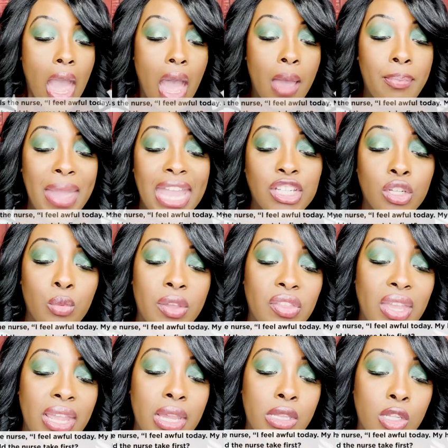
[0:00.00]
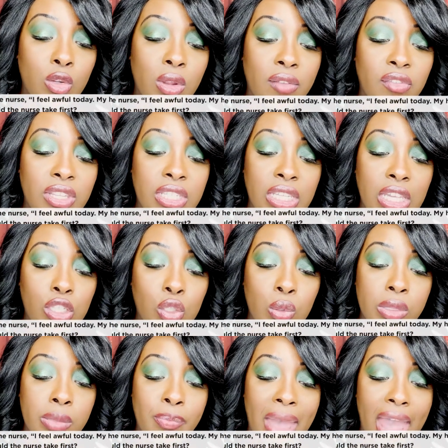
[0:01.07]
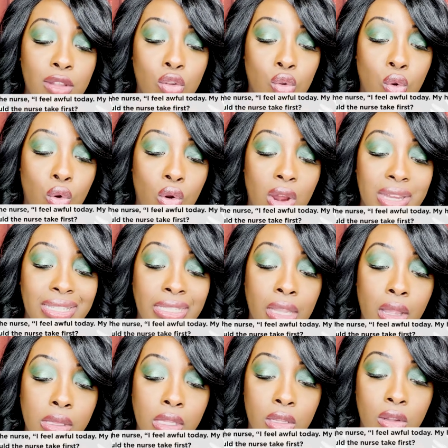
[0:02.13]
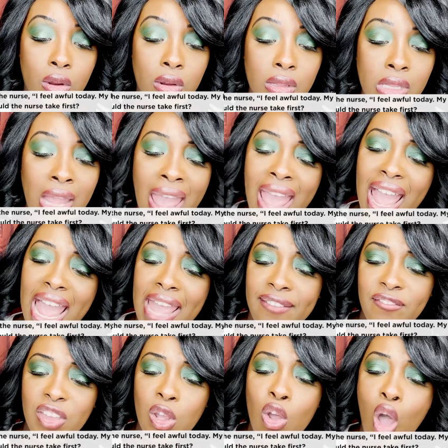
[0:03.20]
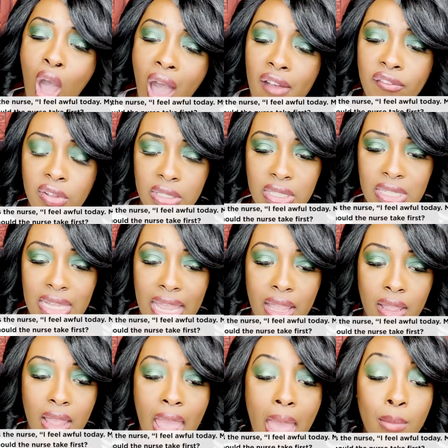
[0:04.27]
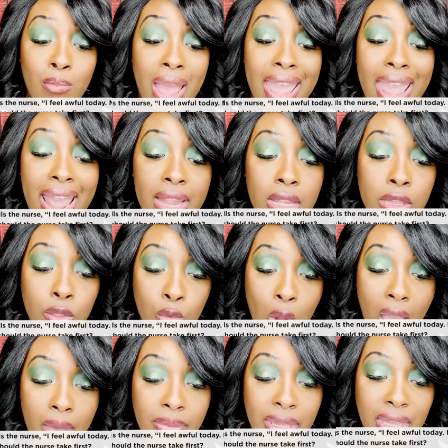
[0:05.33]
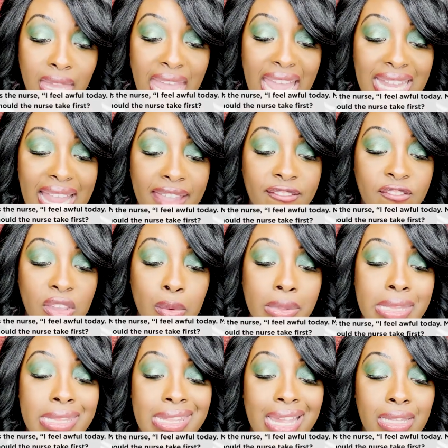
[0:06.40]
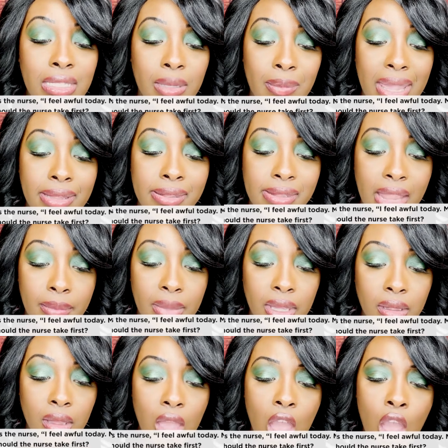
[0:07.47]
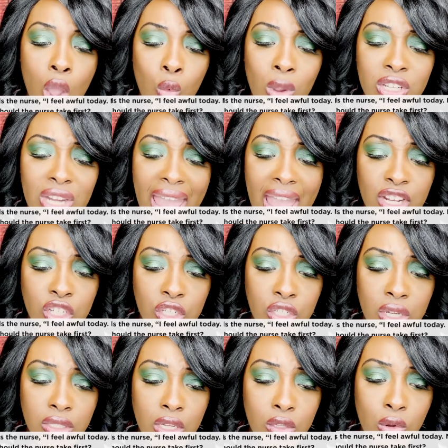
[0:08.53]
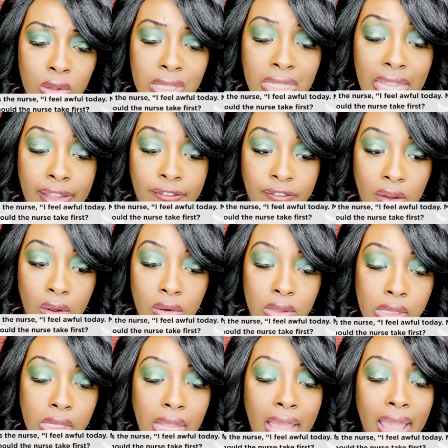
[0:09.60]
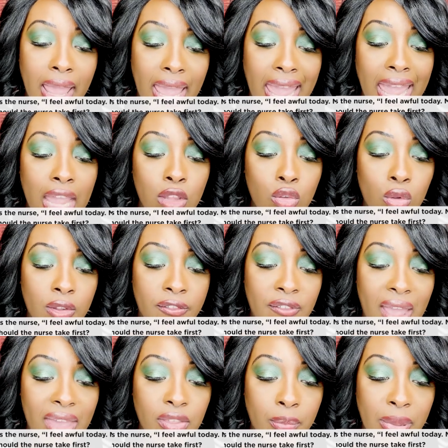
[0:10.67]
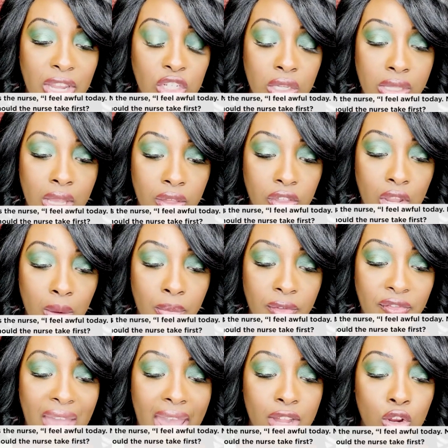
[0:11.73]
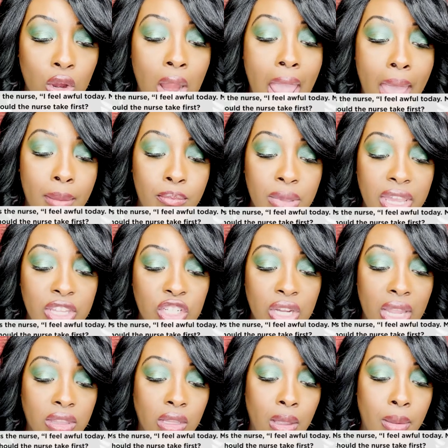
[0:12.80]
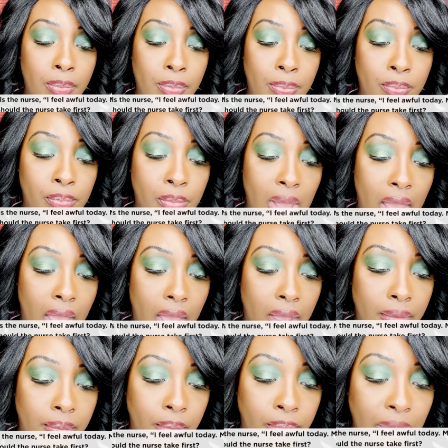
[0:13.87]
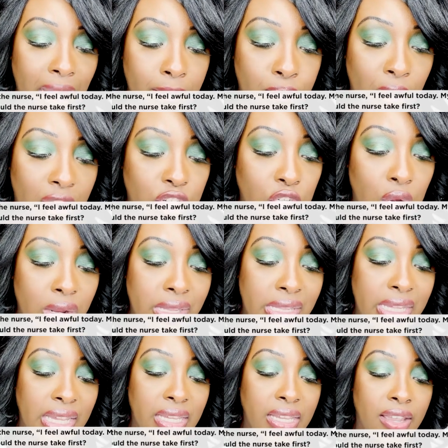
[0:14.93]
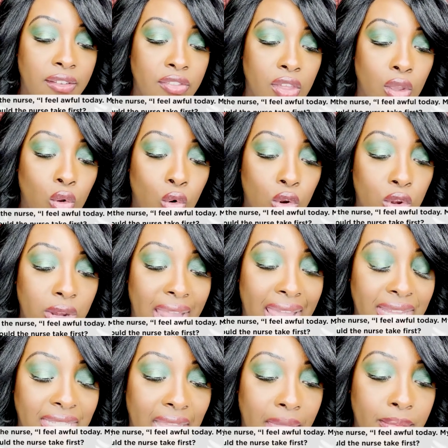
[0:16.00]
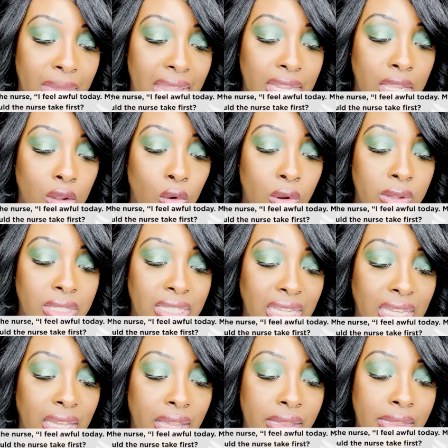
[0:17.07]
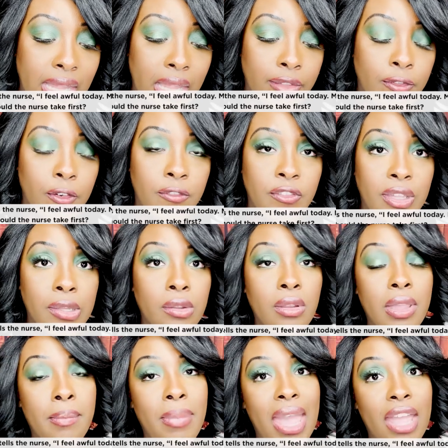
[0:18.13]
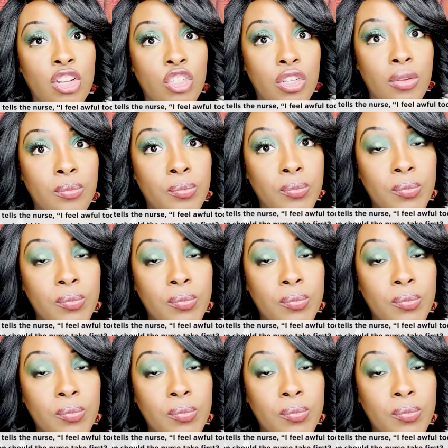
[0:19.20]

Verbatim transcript: A patient with a history of a T two spinal cord tells the nurse, I feel awful today. My head is throbbing and I feel sick to my stomach. Which action should the nurse take first? A, notify the patient's healthcare provider. B, check the uh, blood pressure. C, give the ordered antiemetic. Or D, assess for fecal impaction.